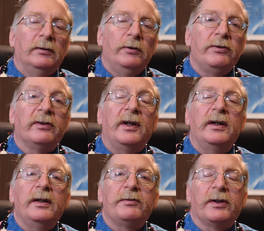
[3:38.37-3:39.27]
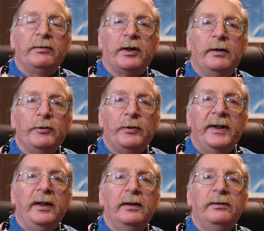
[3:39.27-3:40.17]
whose lives have come to an
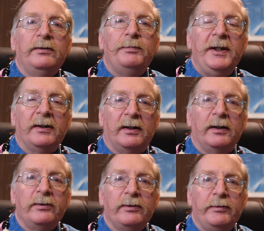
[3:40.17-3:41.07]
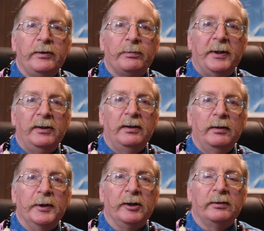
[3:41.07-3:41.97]
end because of this
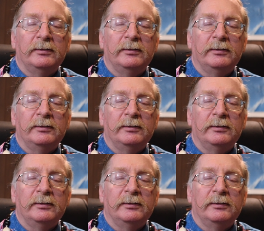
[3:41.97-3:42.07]
pandemic.